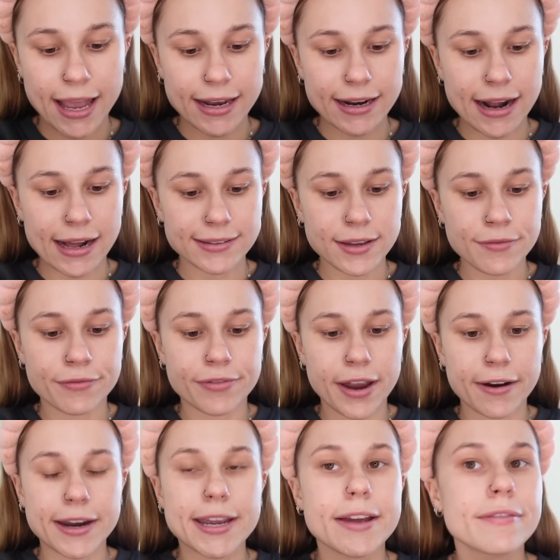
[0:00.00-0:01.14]
And it adds a
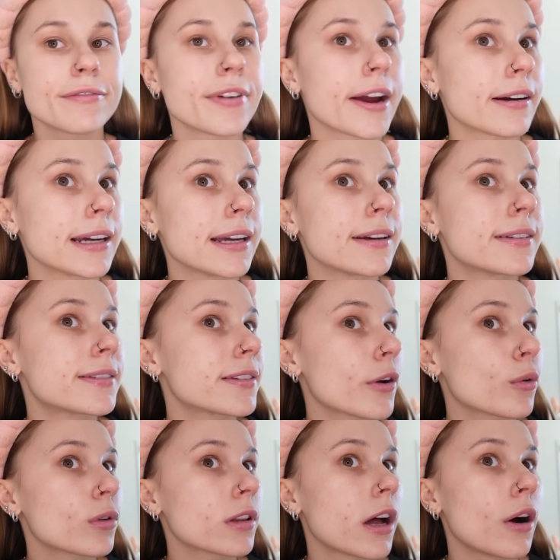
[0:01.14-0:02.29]
very, very
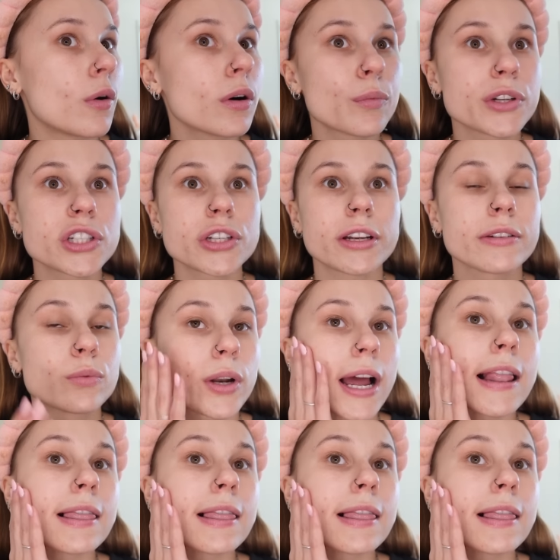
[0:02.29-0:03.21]
subtle glow, which is what I